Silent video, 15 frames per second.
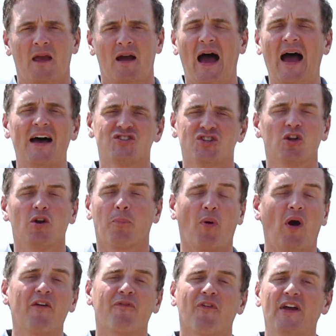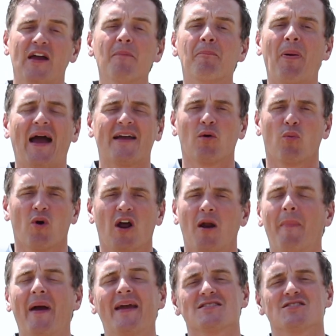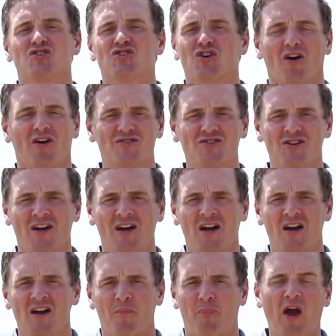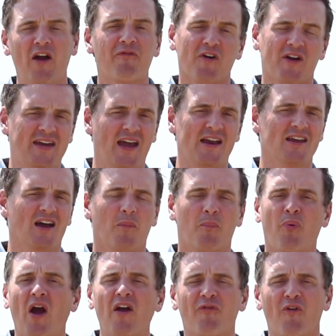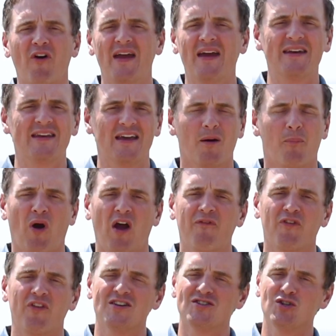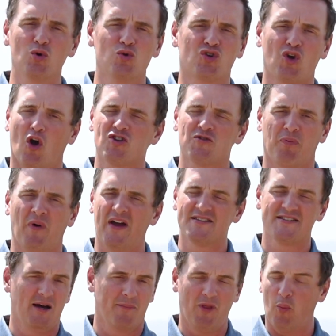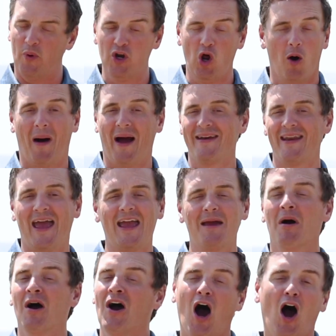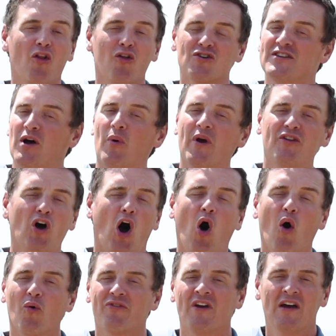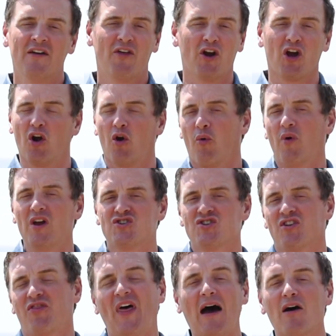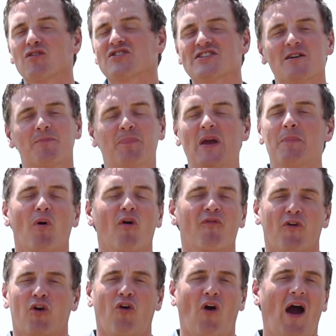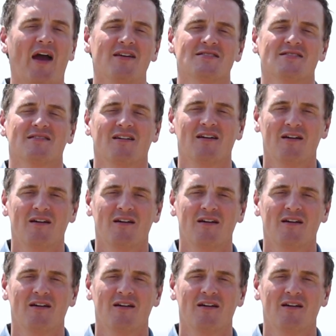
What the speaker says: I ask you to pray for the impact that we're going to make as a church. Pray for Kenya. Pray for India. Pray for these new church plants, some that we know by name, others that we don't, that are going to reach thousands of people for Christ.